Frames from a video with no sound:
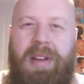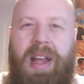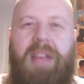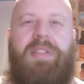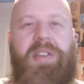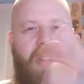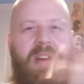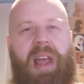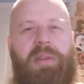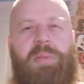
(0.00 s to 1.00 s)
If it's not
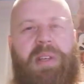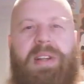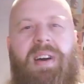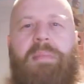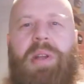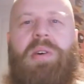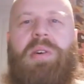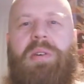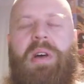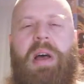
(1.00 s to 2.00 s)
Games Master, let me know.
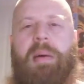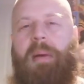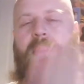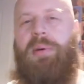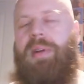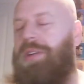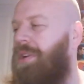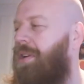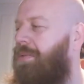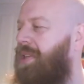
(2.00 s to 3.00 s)
I'm pretty
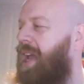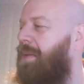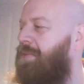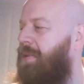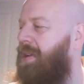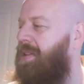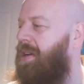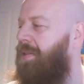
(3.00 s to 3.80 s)
sure it was Games Master.